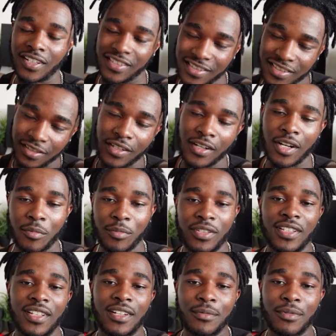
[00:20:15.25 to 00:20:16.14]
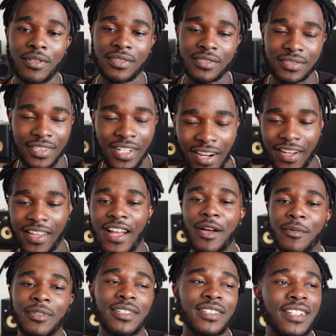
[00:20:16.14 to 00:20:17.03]
are still gonna be there bro they are
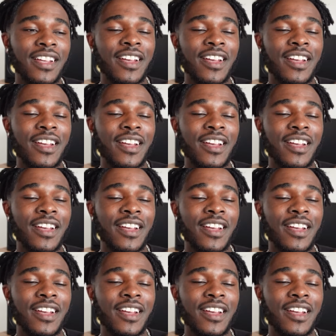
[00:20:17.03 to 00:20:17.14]
coming